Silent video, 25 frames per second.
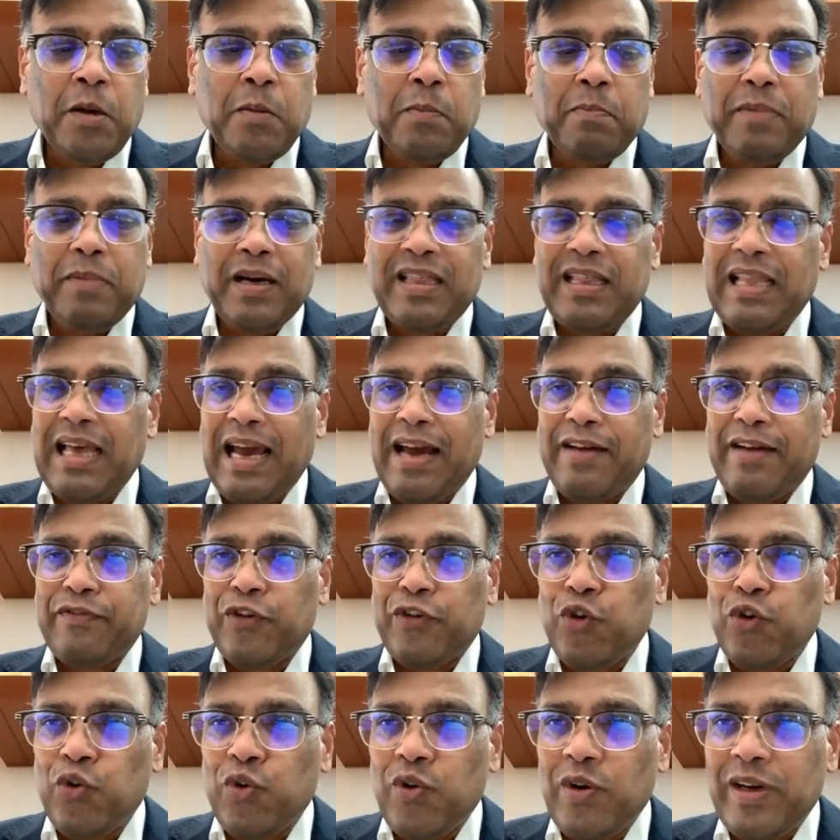but they have
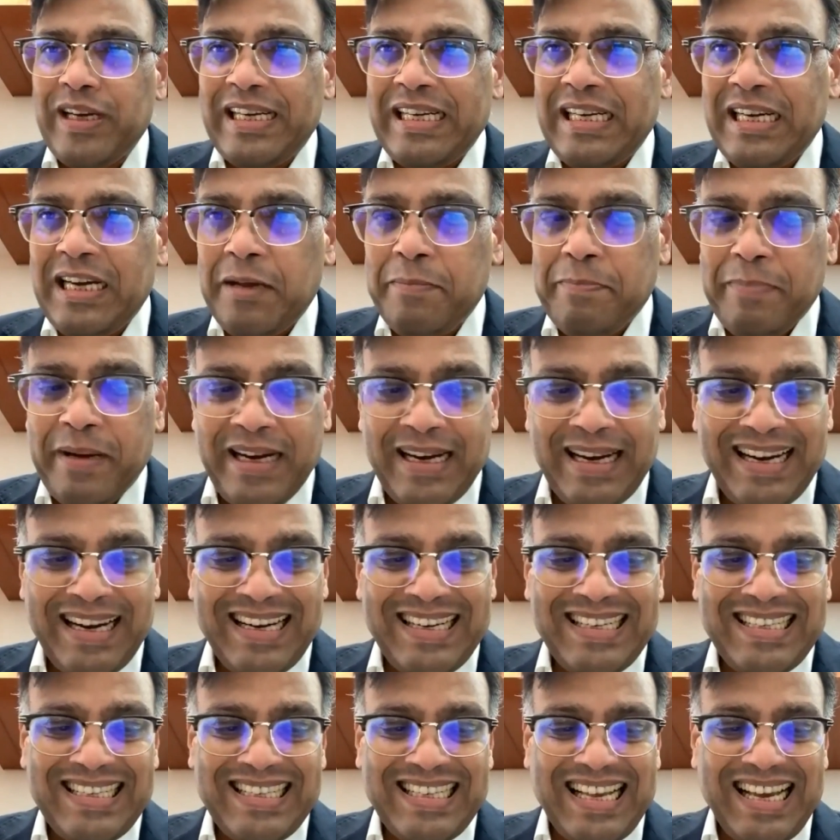no
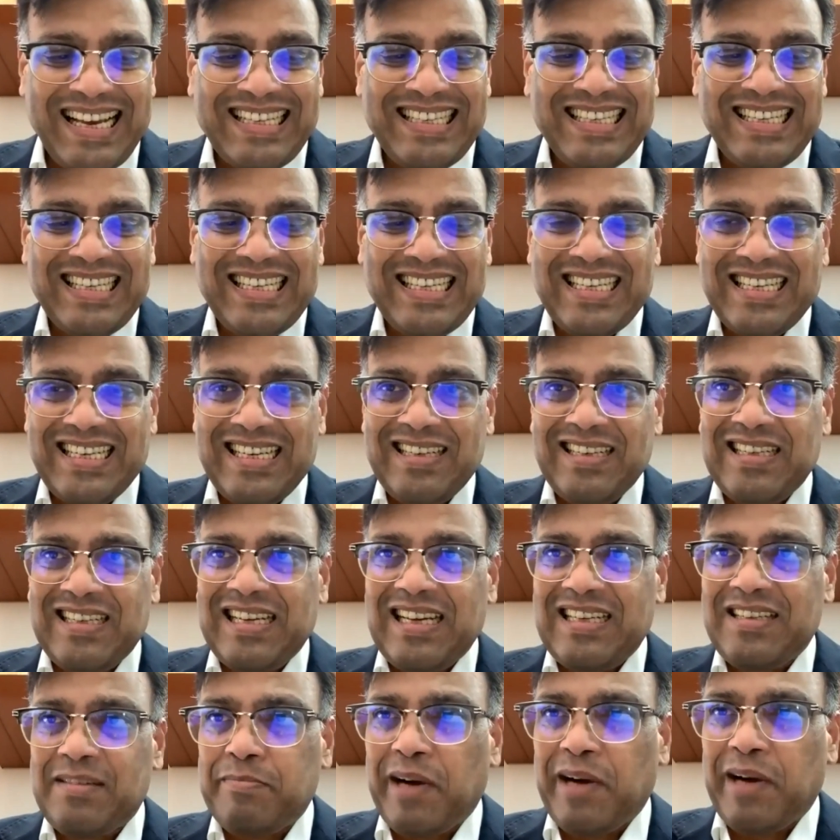independence existence
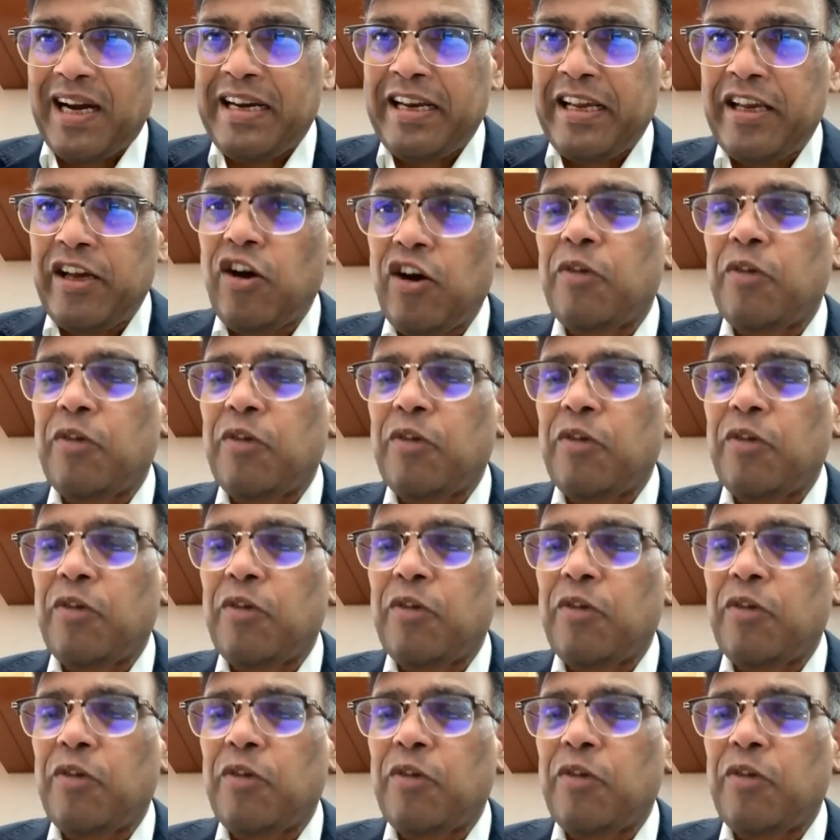as money,